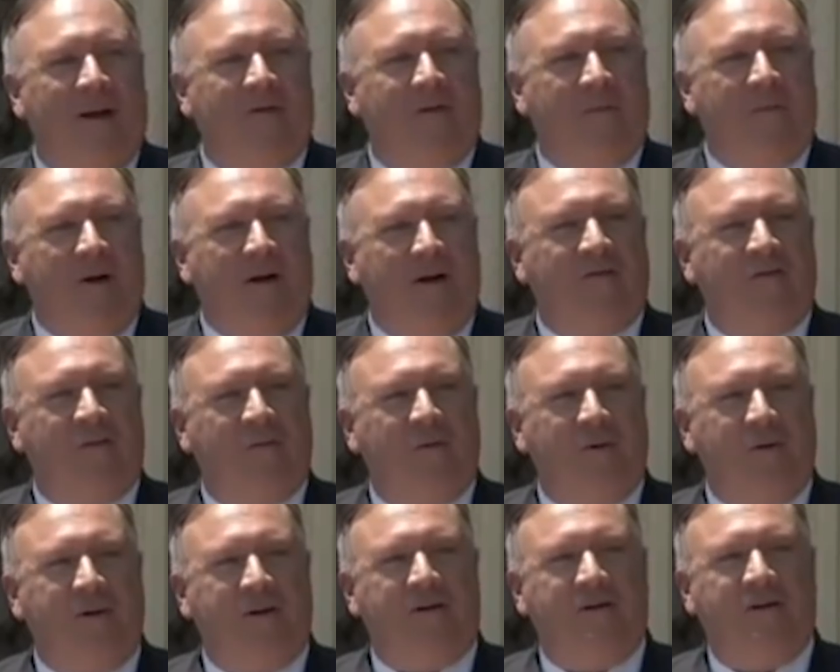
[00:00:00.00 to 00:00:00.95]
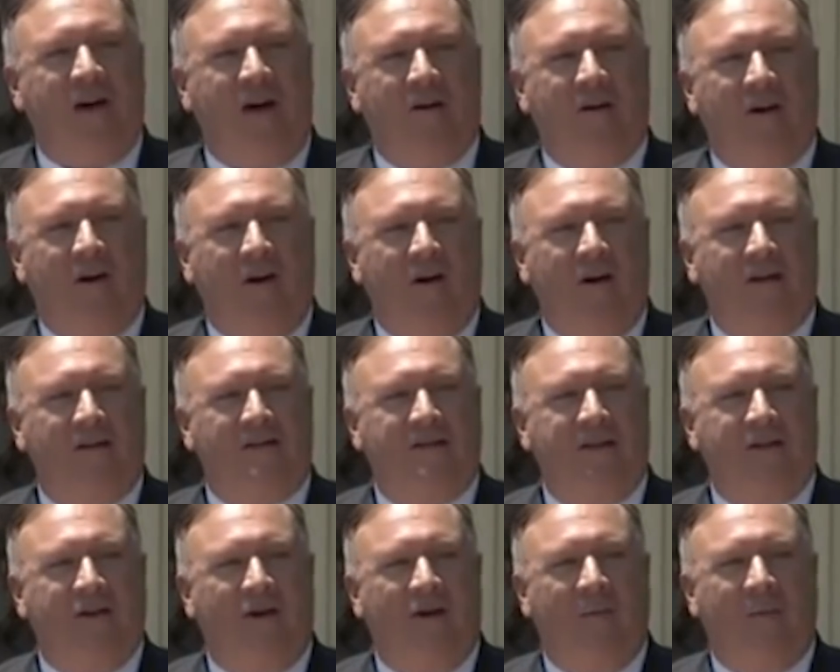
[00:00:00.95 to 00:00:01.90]
gave a big speech
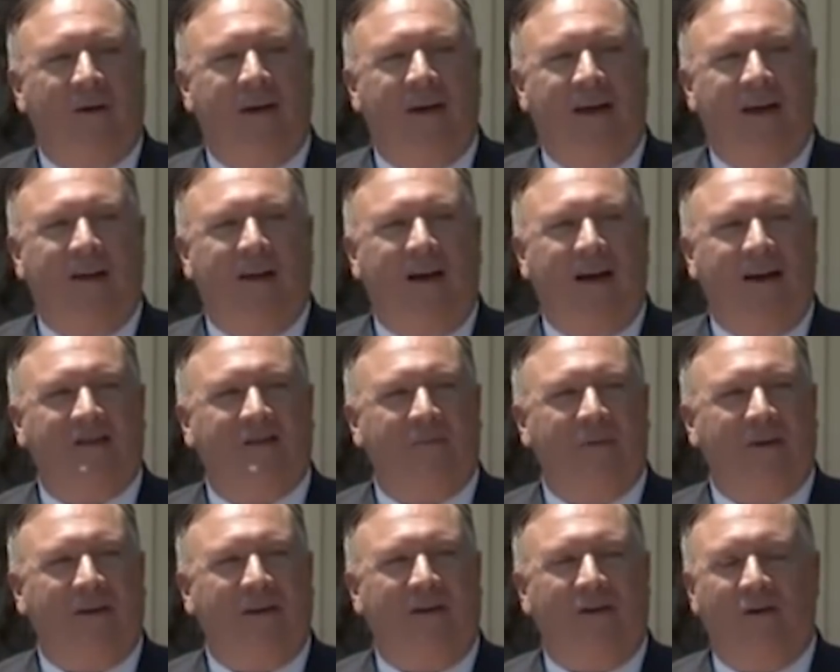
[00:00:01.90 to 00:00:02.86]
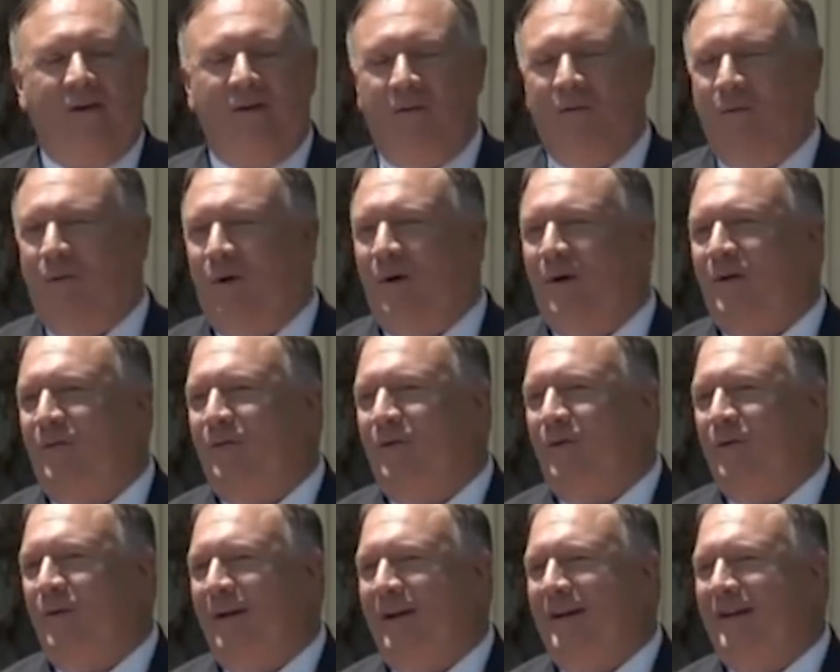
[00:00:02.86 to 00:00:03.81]
about China at the Richard Nixon
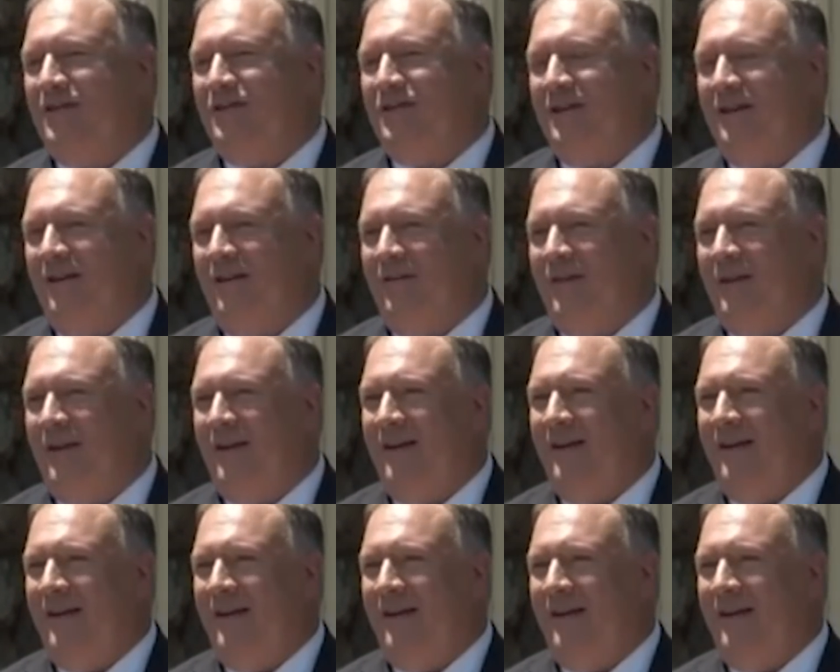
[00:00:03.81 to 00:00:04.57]
Presidential Library.